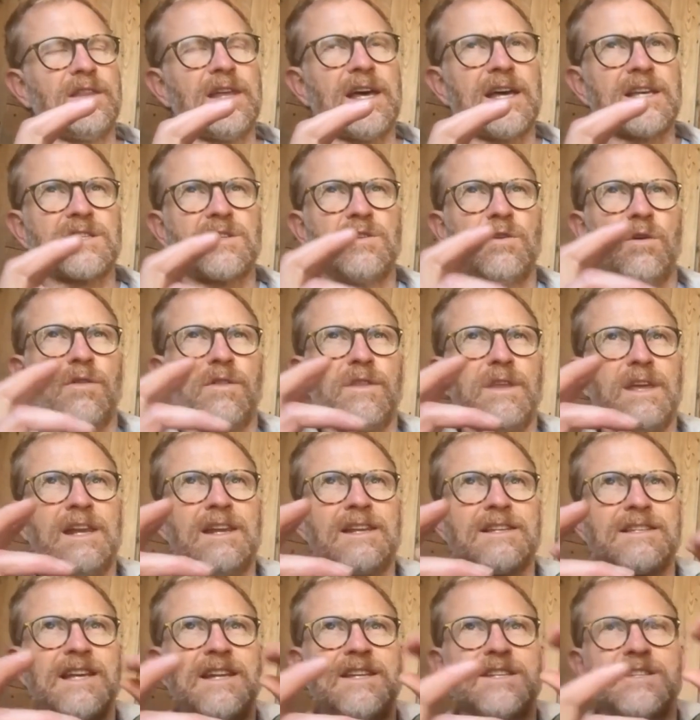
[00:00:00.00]
That's not, in
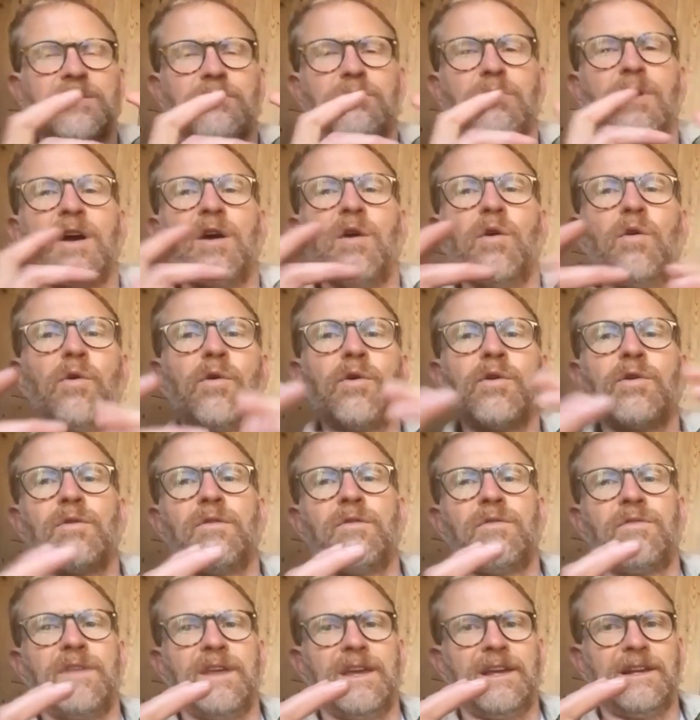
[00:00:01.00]
a sense, the right order
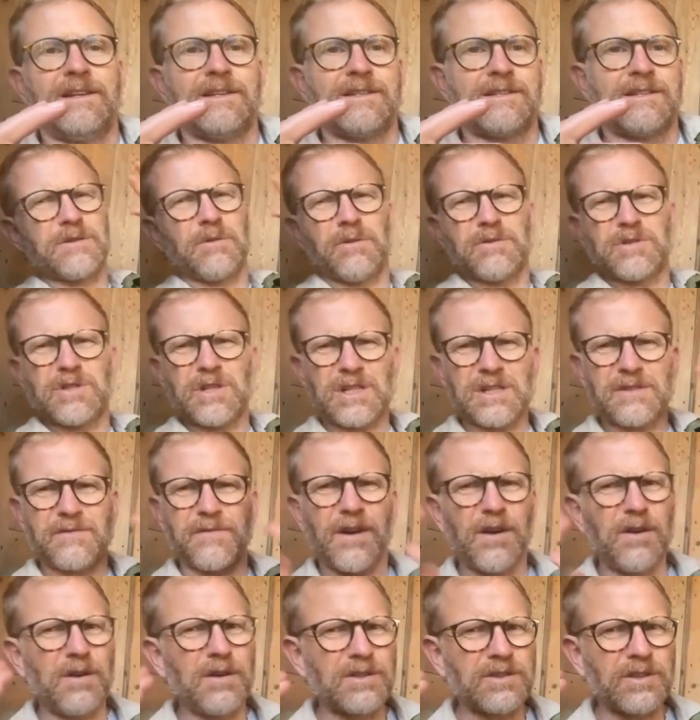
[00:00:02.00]
of things. Sort of just
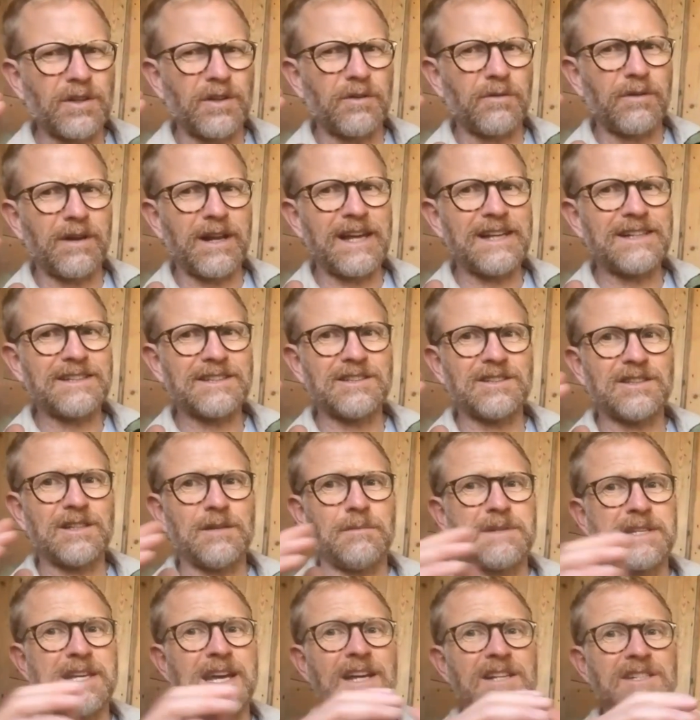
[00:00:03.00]
focus on the
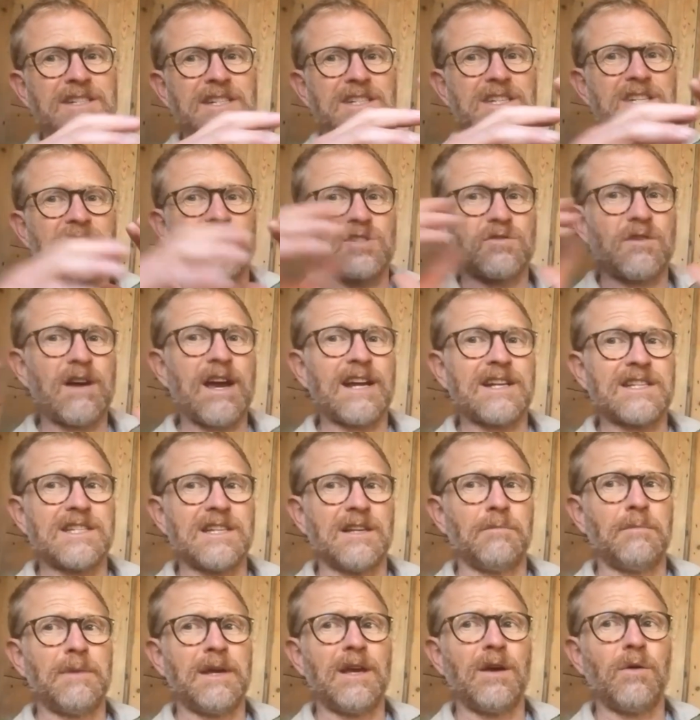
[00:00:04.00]
relationship is actually
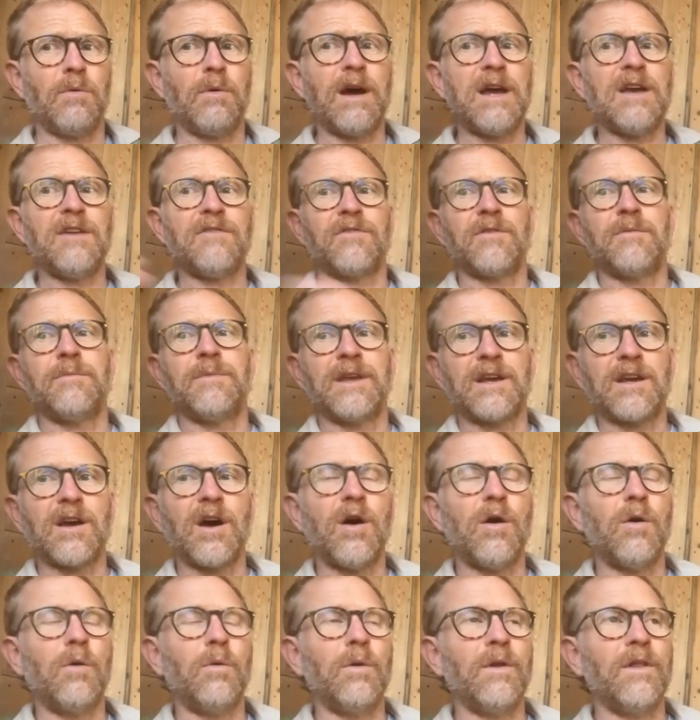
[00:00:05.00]
distracting me away from the
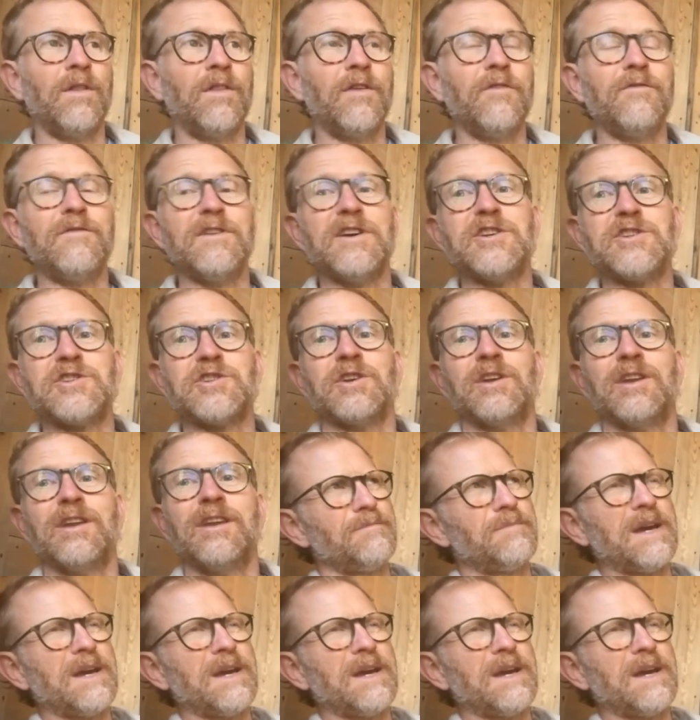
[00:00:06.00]
goal and the vision.